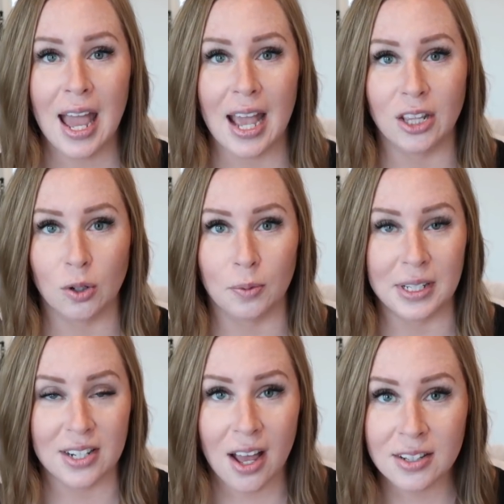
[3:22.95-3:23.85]
and there would
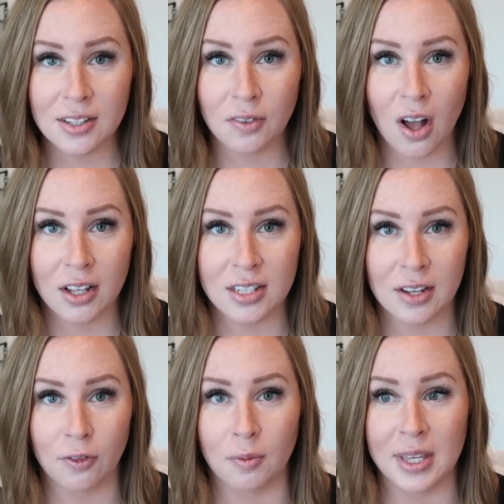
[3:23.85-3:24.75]
be tons of
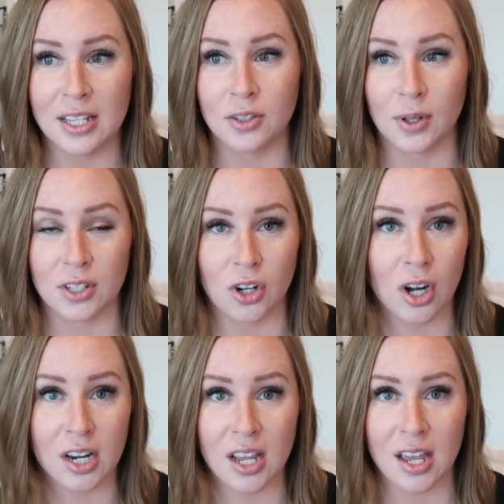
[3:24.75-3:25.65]
content for me, so I
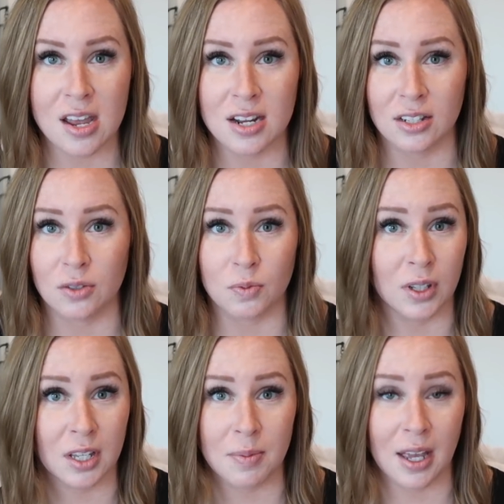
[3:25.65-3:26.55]
started it, and it's
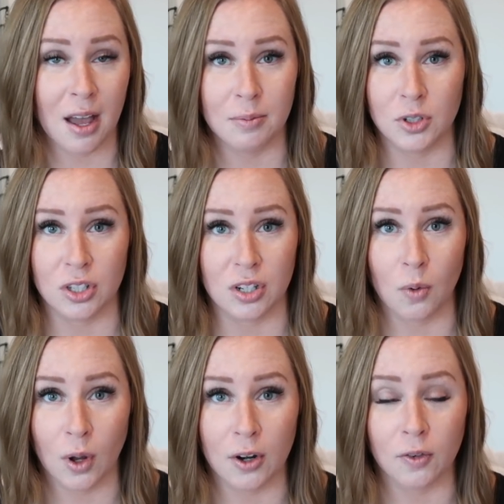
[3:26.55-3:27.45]
really become just a
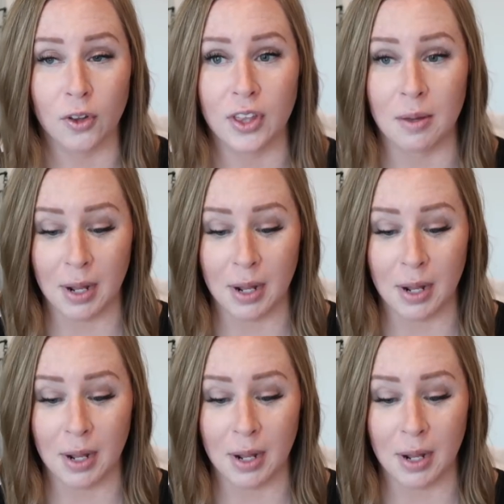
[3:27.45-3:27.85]
wonderful thing.